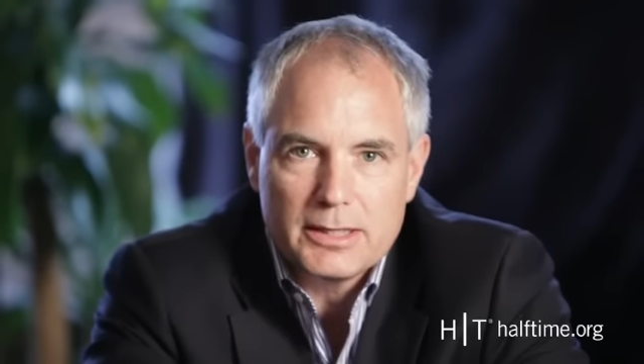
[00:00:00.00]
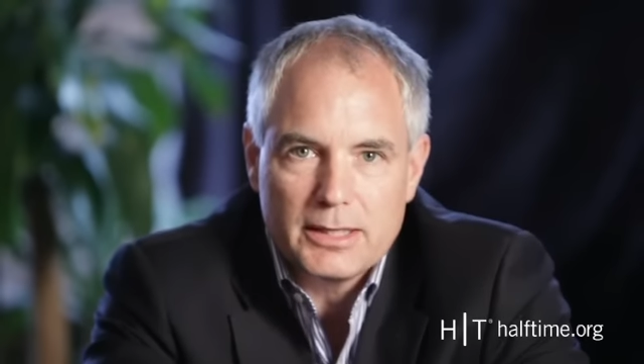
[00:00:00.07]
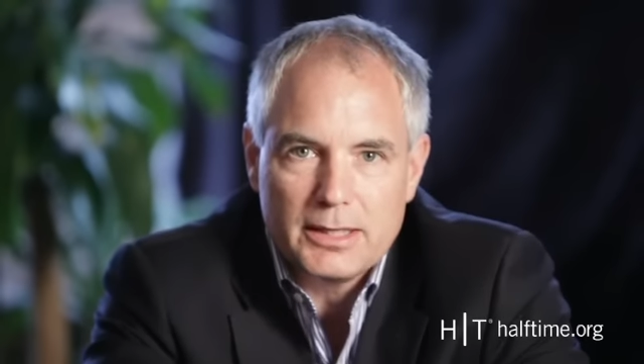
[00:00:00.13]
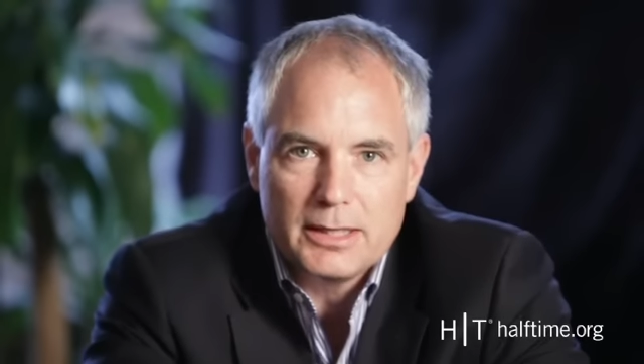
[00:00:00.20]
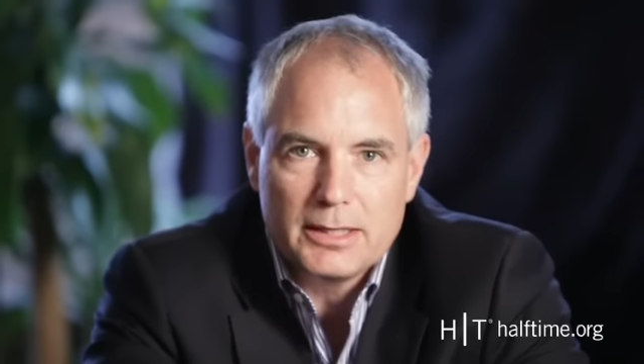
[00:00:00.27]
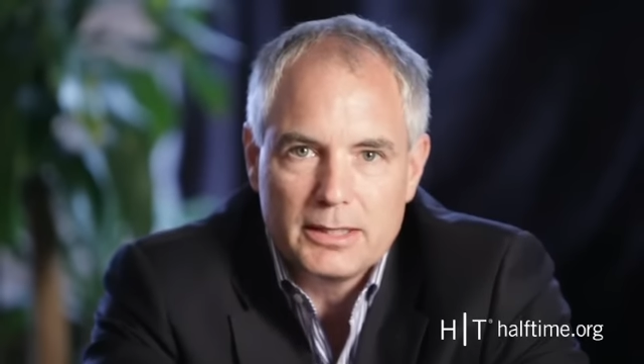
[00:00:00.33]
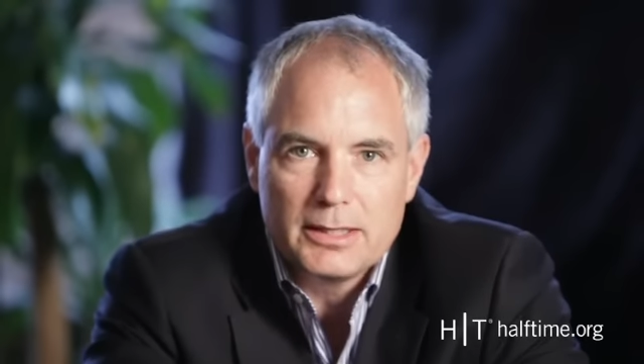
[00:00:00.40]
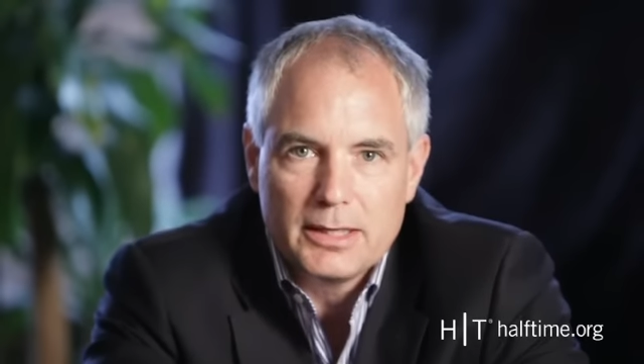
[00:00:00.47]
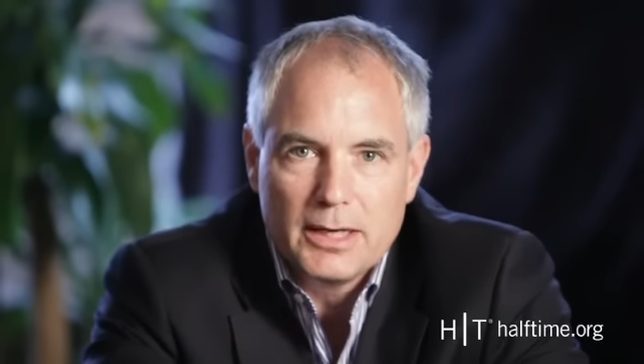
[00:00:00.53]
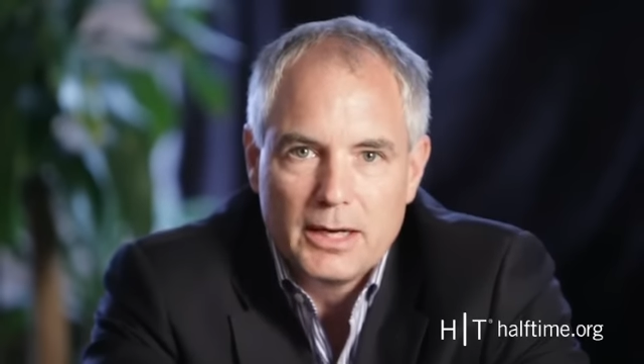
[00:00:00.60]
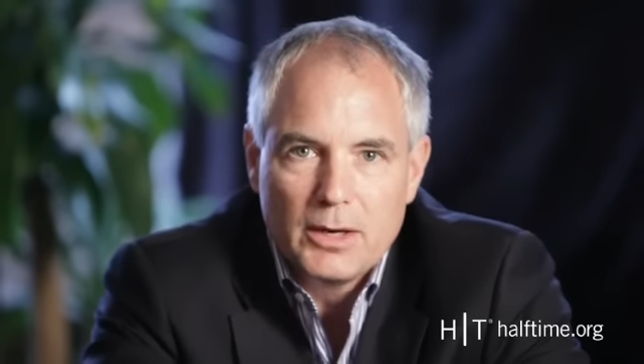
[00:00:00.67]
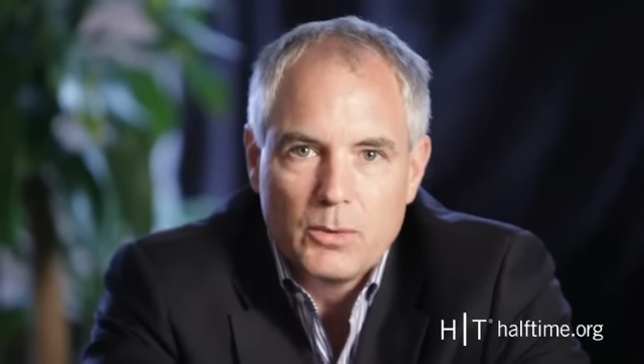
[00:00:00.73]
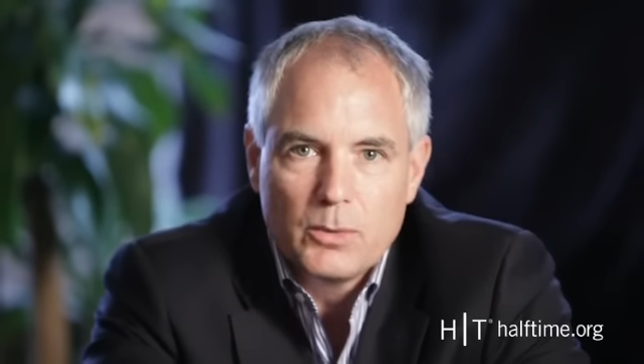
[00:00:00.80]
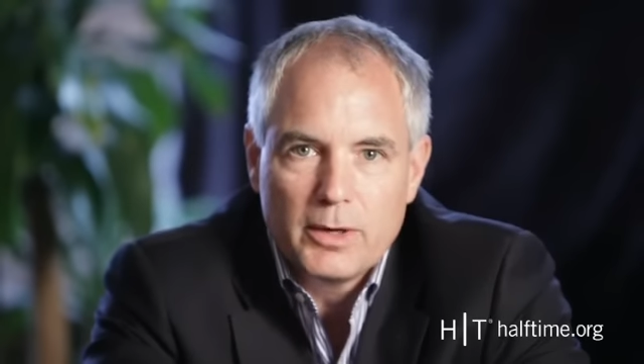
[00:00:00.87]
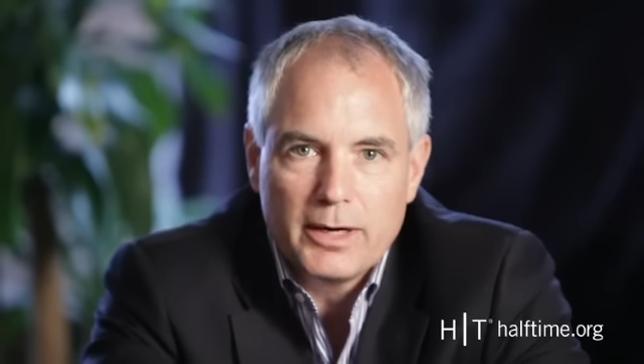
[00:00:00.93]
And
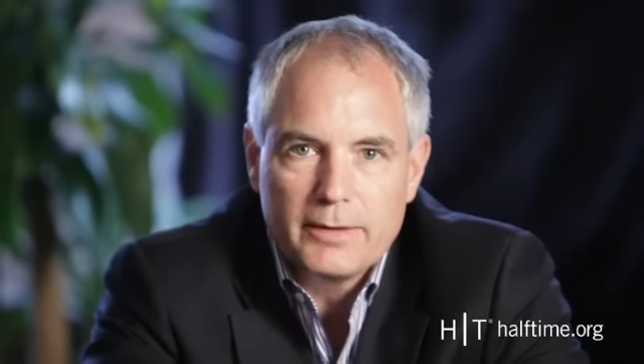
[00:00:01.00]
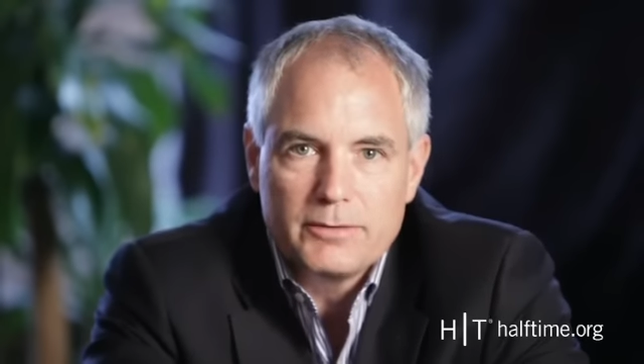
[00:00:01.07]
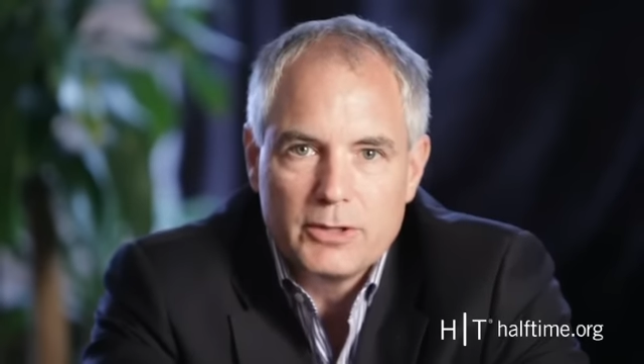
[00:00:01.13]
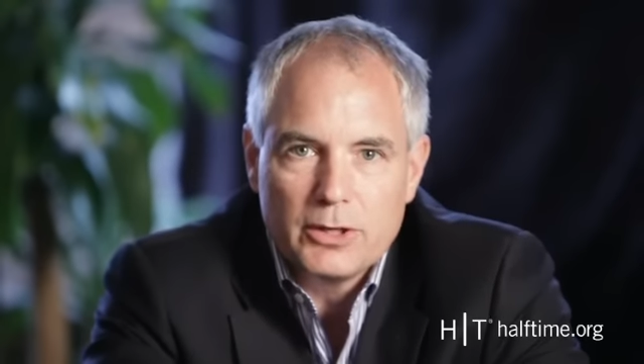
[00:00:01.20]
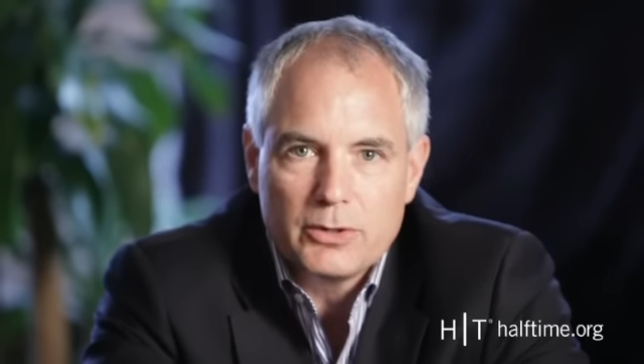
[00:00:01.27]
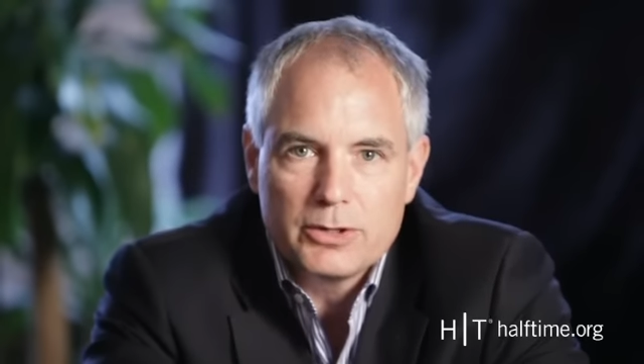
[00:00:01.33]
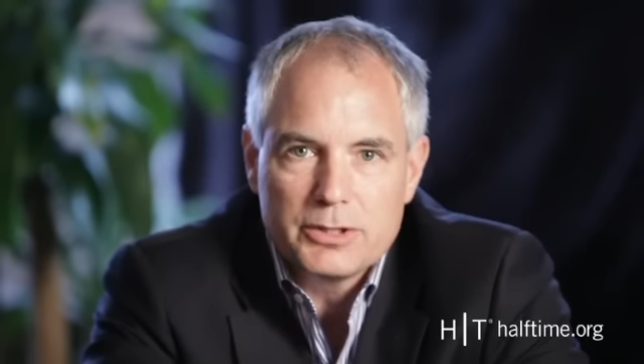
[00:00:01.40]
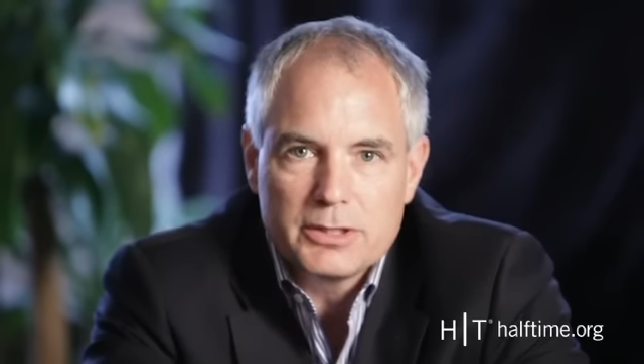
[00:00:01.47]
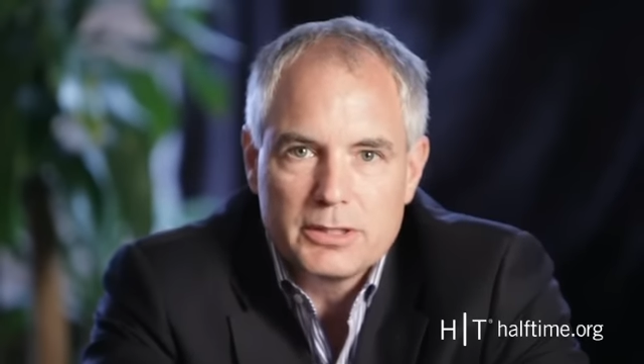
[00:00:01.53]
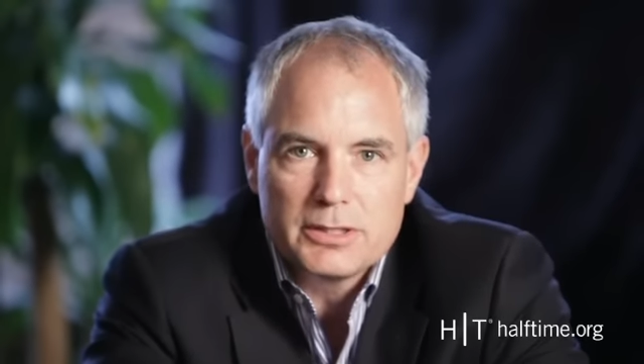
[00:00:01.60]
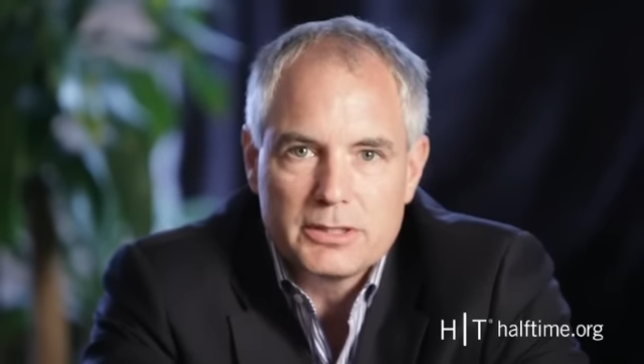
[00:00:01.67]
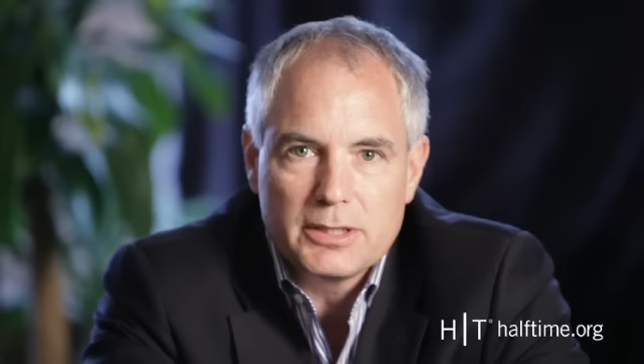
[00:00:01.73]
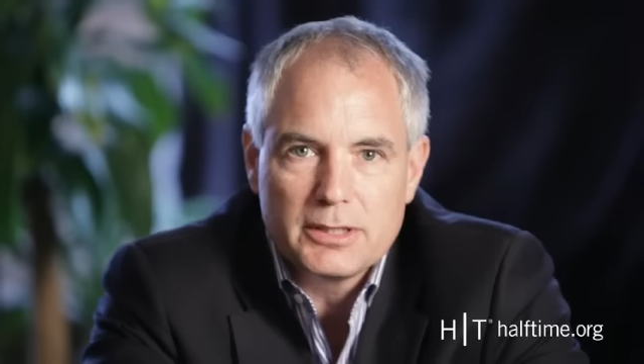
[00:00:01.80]
what I've noticed is